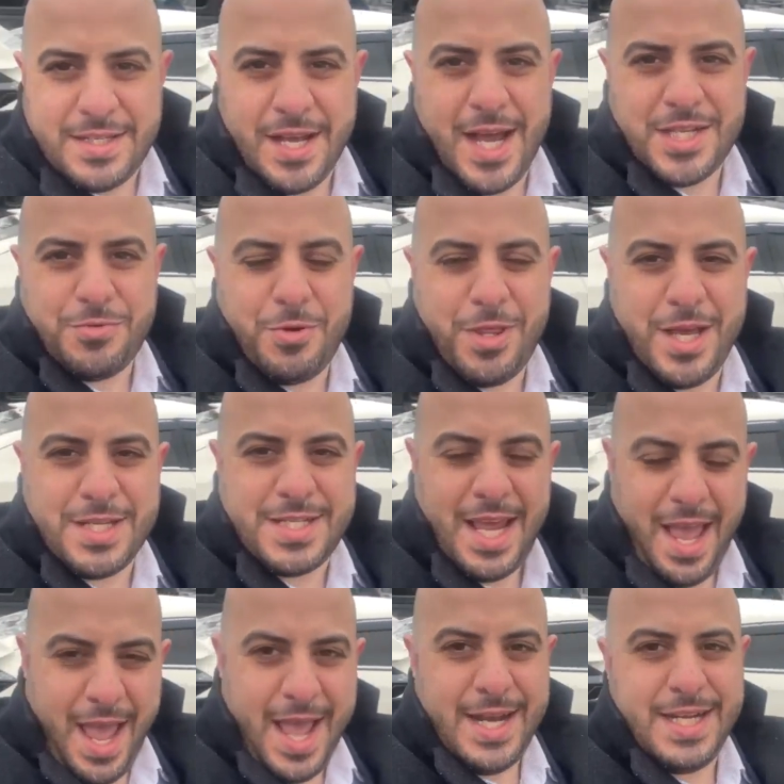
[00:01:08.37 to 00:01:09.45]
in touch with us
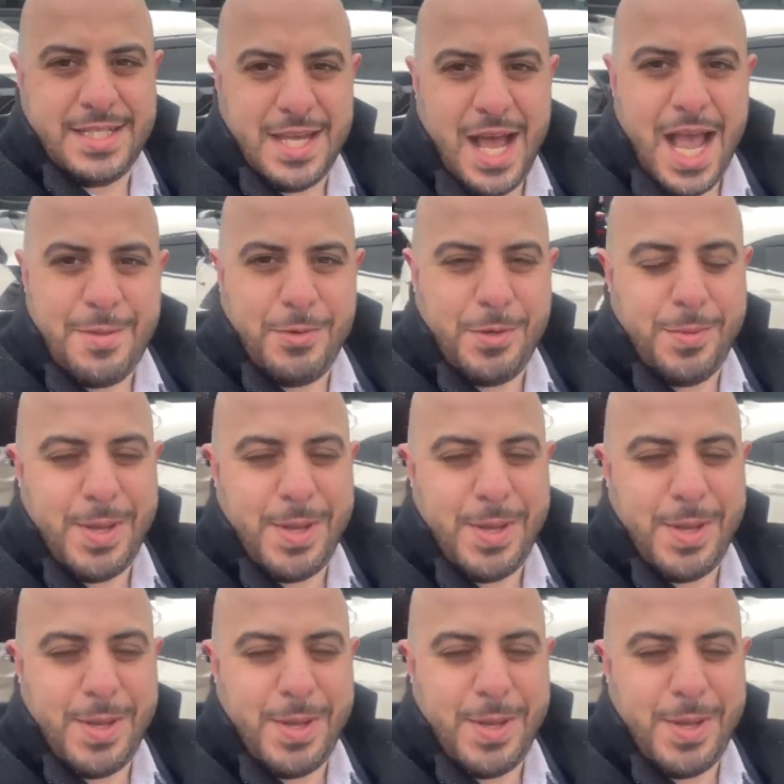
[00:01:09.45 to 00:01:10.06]
anytime.